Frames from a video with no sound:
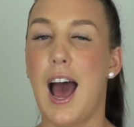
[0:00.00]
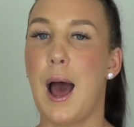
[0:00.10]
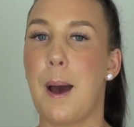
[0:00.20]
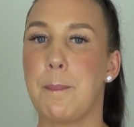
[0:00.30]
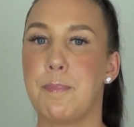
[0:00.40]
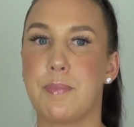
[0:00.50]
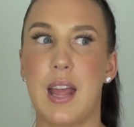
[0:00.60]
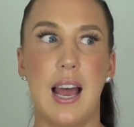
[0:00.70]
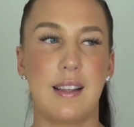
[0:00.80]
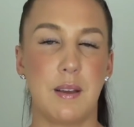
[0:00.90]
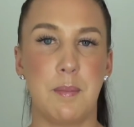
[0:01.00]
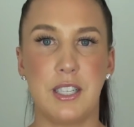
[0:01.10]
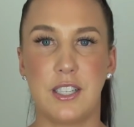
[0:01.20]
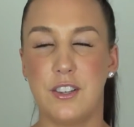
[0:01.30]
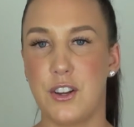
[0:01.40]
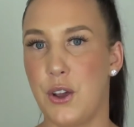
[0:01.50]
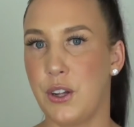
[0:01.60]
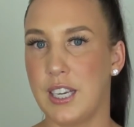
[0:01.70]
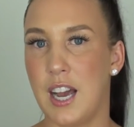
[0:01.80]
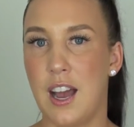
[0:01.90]
As I mentioned
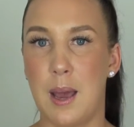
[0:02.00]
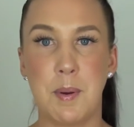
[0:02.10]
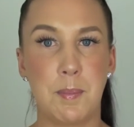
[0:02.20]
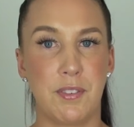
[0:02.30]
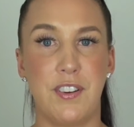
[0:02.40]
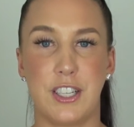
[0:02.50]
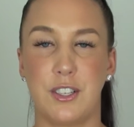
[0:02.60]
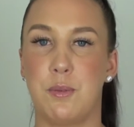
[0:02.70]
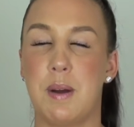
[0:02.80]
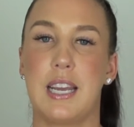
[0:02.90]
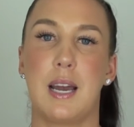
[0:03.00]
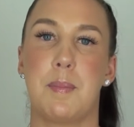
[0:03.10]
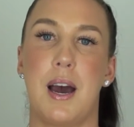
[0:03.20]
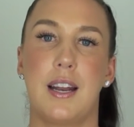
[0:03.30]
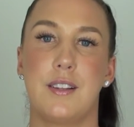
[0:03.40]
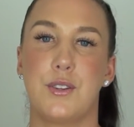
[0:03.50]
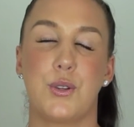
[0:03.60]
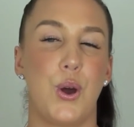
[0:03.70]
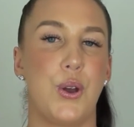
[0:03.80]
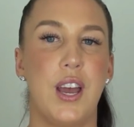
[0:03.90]
earlier, I am a professional makeup artist,
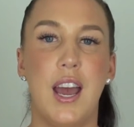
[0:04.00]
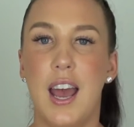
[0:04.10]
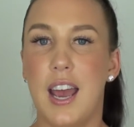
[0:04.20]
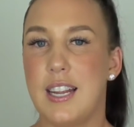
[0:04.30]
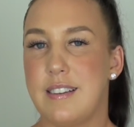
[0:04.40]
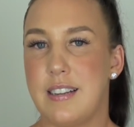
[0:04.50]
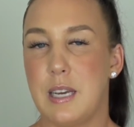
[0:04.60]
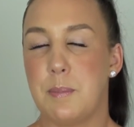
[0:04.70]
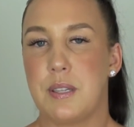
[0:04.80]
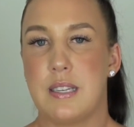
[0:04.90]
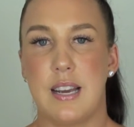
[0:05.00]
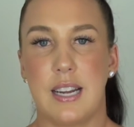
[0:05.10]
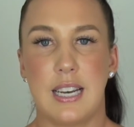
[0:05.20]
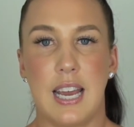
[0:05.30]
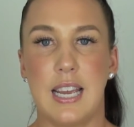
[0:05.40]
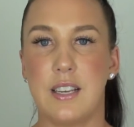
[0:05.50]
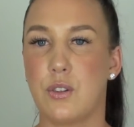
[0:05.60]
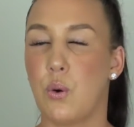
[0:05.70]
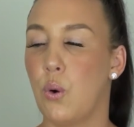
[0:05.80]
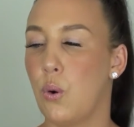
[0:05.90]
so any tips and
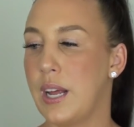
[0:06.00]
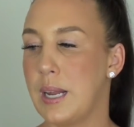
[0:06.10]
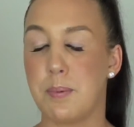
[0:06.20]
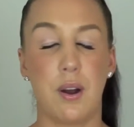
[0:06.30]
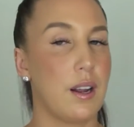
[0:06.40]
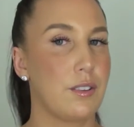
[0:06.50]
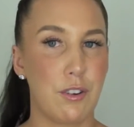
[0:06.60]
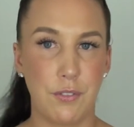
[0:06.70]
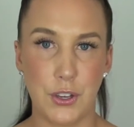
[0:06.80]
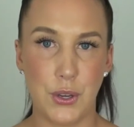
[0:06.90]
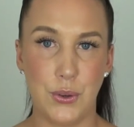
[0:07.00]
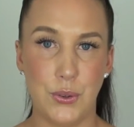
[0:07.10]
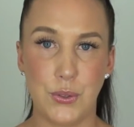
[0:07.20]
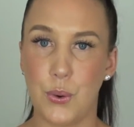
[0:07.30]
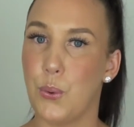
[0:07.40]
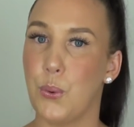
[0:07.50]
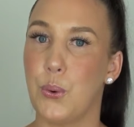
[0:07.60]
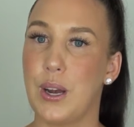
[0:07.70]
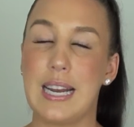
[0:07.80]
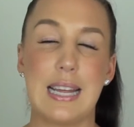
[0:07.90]
techniques or any product reviews
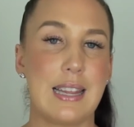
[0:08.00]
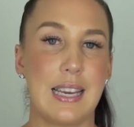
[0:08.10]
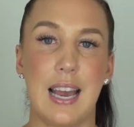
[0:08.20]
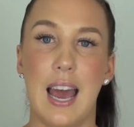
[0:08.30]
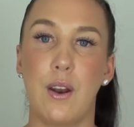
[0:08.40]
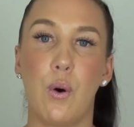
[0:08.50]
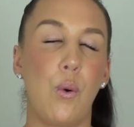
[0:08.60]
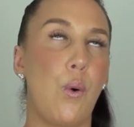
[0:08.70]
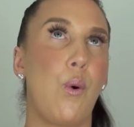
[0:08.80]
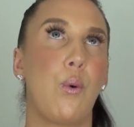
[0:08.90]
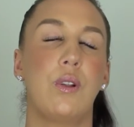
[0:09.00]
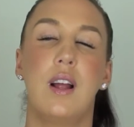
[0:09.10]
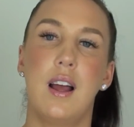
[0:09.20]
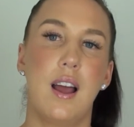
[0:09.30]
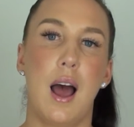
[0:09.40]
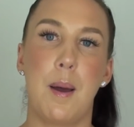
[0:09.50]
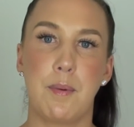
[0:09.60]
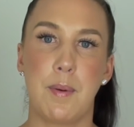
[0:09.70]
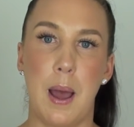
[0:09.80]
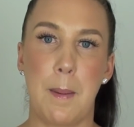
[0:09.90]
or anything at all
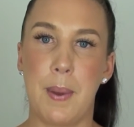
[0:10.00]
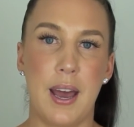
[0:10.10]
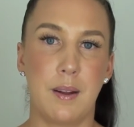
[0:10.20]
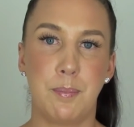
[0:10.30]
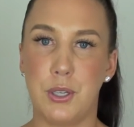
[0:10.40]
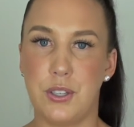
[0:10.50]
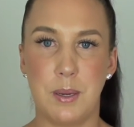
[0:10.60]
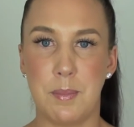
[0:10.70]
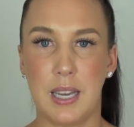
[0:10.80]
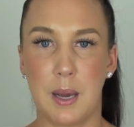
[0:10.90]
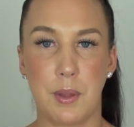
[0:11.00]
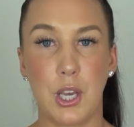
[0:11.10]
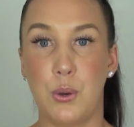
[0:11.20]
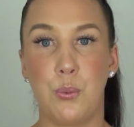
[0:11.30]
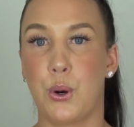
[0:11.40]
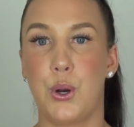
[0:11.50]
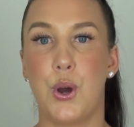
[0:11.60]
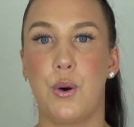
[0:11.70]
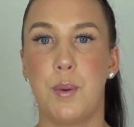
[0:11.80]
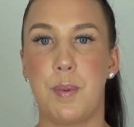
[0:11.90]
about beauty and makeup that you want to
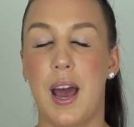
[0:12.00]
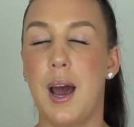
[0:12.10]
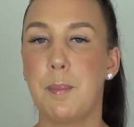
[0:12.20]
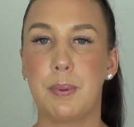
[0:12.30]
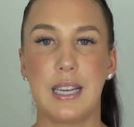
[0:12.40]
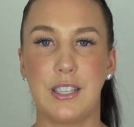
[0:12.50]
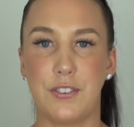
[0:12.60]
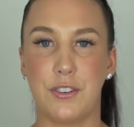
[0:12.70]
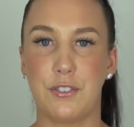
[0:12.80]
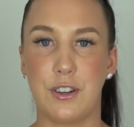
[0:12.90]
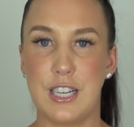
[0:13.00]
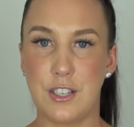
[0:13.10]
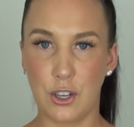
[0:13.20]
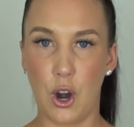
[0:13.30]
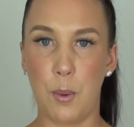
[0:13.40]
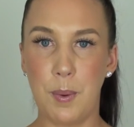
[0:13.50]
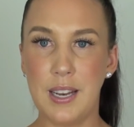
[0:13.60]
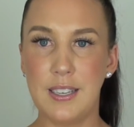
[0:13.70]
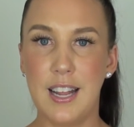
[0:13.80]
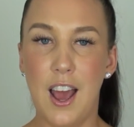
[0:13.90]
know about, please feel free to
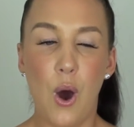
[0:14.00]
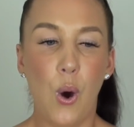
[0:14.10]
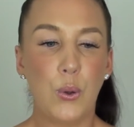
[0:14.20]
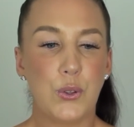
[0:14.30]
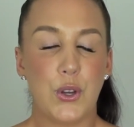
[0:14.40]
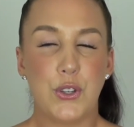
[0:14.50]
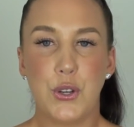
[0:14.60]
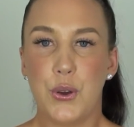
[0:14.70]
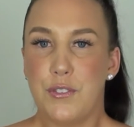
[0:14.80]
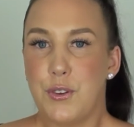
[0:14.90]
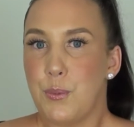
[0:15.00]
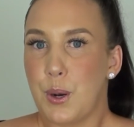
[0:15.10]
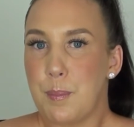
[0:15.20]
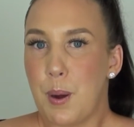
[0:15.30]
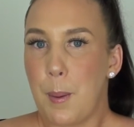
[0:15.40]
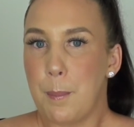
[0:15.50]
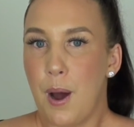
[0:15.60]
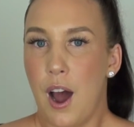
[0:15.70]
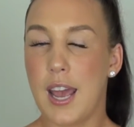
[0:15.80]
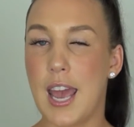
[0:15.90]
comment. Also too, if you want to pop
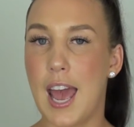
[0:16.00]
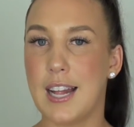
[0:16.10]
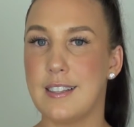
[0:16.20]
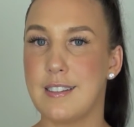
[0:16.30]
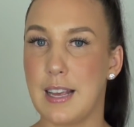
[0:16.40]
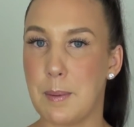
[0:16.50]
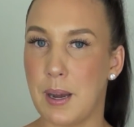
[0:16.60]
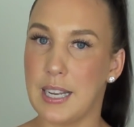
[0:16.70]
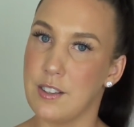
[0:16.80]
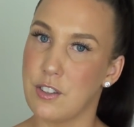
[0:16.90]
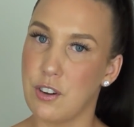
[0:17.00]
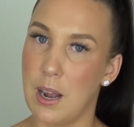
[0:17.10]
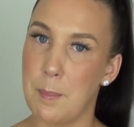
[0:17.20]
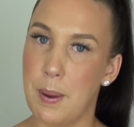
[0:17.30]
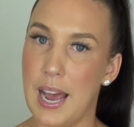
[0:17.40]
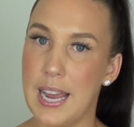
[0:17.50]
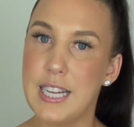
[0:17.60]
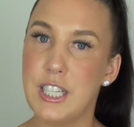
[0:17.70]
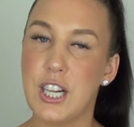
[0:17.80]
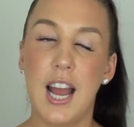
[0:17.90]
by and see my Instagram
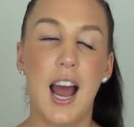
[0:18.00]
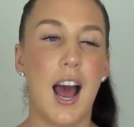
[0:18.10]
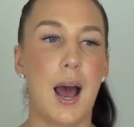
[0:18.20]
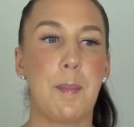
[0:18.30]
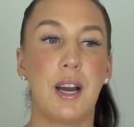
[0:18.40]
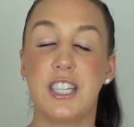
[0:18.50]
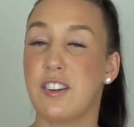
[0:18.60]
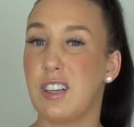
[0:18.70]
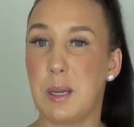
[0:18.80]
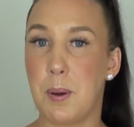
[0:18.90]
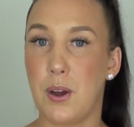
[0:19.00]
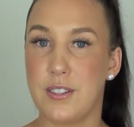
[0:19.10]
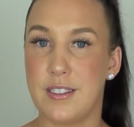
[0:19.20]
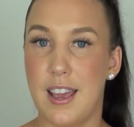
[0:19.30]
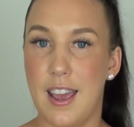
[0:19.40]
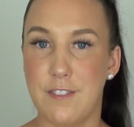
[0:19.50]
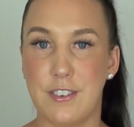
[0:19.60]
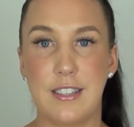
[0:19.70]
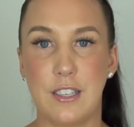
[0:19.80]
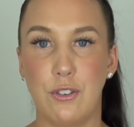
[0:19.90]
page, I generally post there
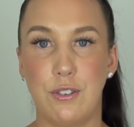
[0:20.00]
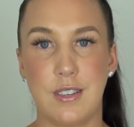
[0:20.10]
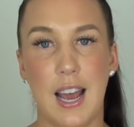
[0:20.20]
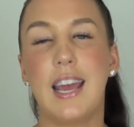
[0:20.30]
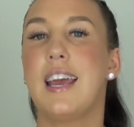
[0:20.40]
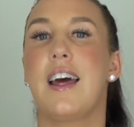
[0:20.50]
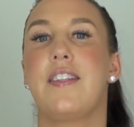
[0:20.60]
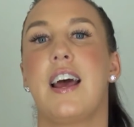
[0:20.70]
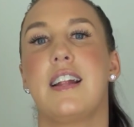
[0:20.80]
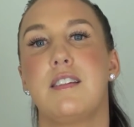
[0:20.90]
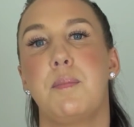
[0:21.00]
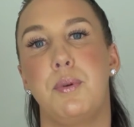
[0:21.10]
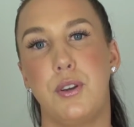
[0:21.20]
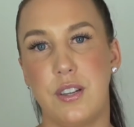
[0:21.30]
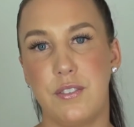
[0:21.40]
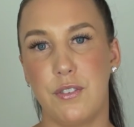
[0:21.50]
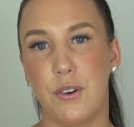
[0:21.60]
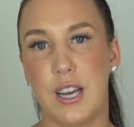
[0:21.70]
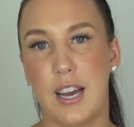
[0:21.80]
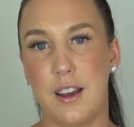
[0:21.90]
every single day, and that's Beauty
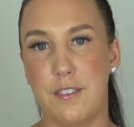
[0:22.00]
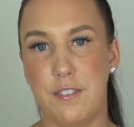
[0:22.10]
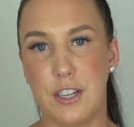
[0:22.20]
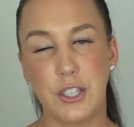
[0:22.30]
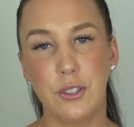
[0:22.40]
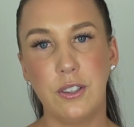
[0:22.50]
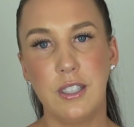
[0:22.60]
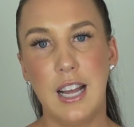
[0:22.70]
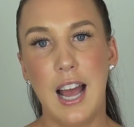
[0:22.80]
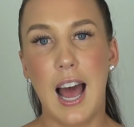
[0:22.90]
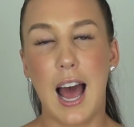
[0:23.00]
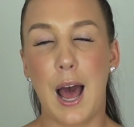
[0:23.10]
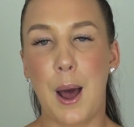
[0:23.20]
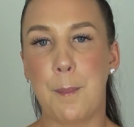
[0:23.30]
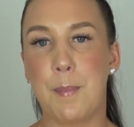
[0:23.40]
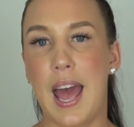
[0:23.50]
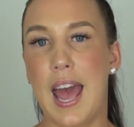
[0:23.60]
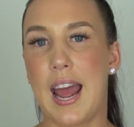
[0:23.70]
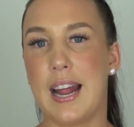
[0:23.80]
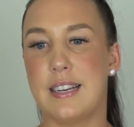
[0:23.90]
Voyeur Official.
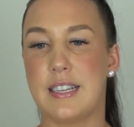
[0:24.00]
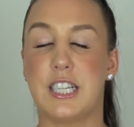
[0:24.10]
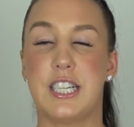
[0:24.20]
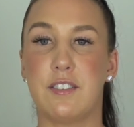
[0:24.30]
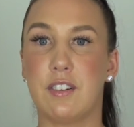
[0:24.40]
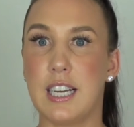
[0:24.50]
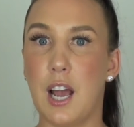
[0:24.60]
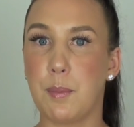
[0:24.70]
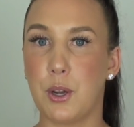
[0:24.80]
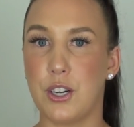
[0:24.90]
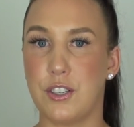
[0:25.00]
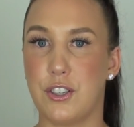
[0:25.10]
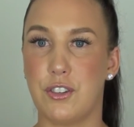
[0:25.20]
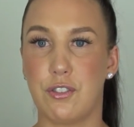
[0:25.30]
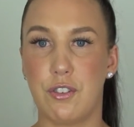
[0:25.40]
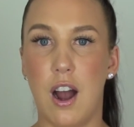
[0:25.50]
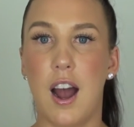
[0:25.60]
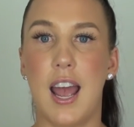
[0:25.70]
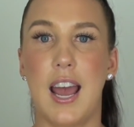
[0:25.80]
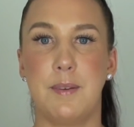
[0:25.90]
And generally I'm going to
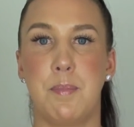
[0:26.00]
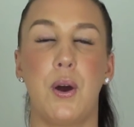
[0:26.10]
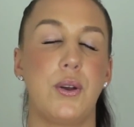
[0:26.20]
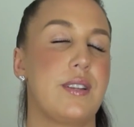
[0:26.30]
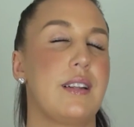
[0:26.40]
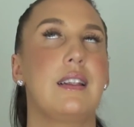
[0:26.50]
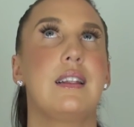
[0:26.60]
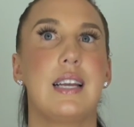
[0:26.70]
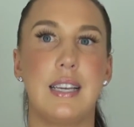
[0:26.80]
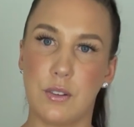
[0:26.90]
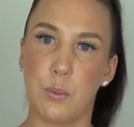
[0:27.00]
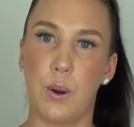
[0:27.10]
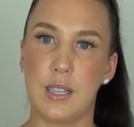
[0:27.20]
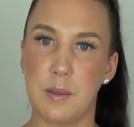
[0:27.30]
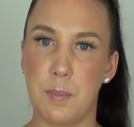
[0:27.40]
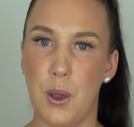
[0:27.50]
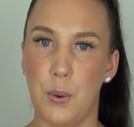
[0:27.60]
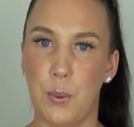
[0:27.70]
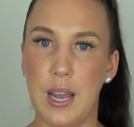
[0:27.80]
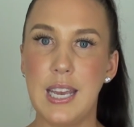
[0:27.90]
try and post at least once
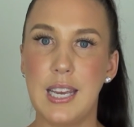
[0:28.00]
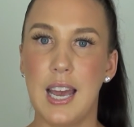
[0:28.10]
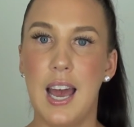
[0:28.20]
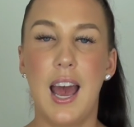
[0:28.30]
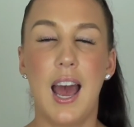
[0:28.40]
per week.